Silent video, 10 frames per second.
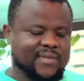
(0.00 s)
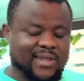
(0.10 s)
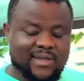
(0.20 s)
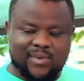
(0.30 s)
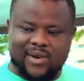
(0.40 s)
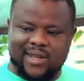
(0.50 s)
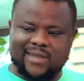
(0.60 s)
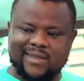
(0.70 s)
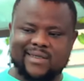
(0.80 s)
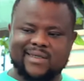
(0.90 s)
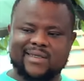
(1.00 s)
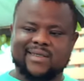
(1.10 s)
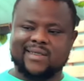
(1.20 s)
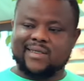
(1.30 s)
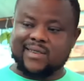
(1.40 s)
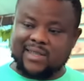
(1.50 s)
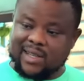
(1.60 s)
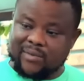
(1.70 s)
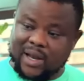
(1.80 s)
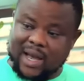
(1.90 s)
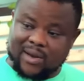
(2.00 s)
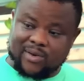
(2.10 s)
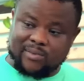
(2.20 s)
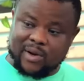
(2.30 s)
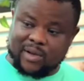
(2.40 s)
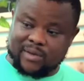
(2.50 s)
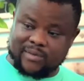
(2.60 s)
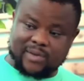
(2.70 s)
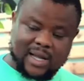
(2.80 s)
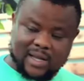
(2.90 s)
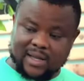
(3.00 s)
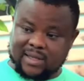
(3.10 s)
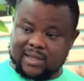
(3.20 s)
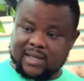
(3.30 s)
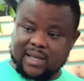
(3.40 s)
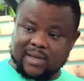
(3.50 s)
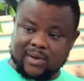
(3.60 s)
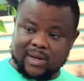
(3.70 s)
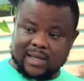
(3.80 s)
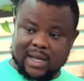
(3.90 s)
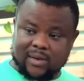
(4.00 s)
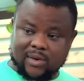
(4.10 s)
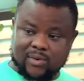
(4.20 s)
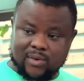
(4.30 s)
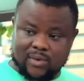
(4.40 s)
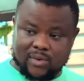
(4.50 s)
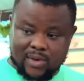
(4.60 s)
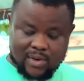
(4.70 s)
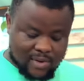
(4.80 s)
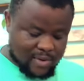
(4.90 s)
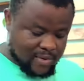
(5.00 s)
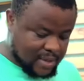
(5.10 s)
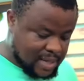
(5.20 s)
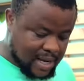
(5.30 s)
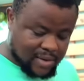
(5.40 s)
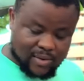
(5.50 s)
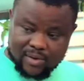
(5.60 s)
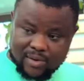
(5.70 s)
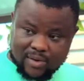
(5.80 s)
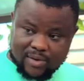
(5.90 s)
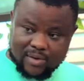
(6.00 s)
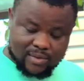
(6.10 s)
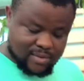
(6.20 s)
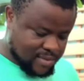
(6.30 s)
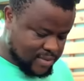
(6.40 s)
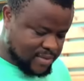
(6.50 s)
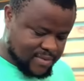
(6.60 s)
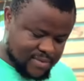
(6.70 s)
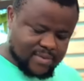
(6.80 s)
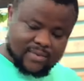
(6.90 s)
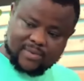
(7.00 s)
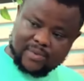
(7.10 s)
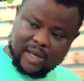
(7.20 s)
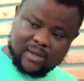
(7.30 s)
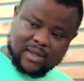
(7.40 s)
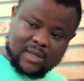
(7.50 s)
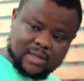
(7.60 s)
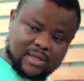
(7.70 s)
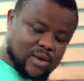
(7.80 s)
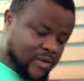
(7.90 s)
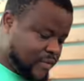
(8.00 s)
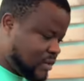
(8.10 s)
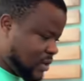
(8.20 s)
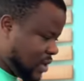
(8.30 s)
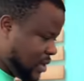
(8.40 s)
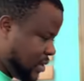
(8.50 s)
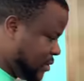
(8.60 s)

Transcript: This boy. You know, say, be like good boy. After they see, say, you go later turn to Uche, I don't know you. I don't see your future already.